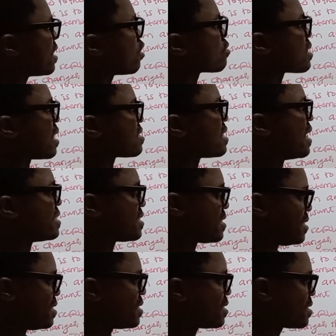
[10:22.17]
of
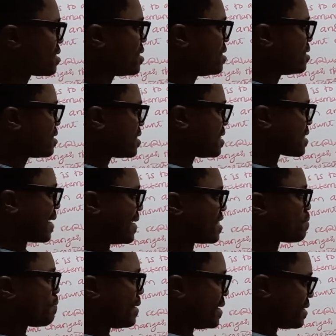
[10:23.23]
2006, it has
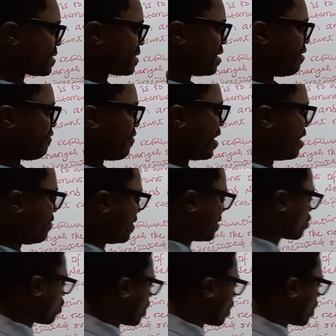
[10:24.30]
spent 5 years. So